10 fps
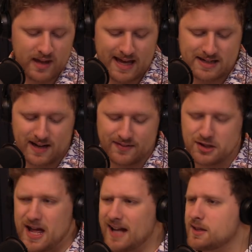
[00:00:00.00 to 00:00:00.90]
And the
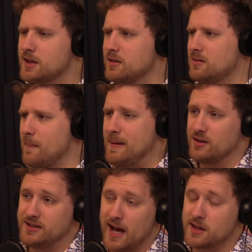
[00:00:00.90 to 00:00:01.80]
Jets
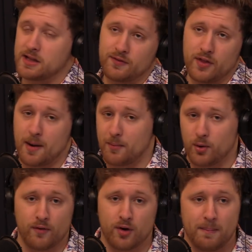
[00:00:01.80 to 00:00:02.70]
appear destined for the number
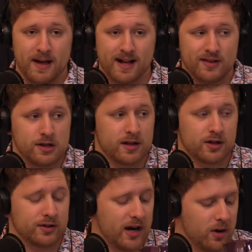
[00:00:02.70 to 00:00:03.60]
one overall pick. They just
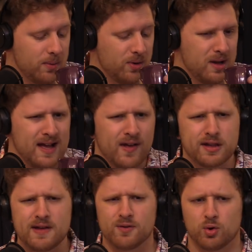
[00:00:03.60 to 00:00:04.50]
are terrible.
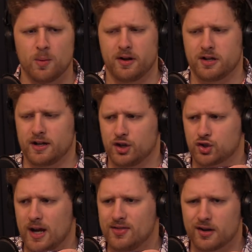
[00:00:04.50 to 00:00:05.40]
There's even rumors they're going to
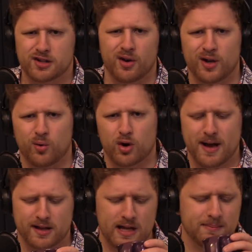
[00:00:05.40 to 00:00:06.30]
trade their starting
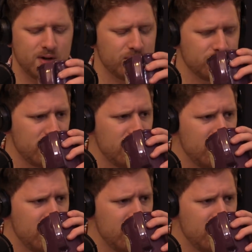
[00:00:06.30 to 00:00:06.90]
quarterback, Sam Darnold.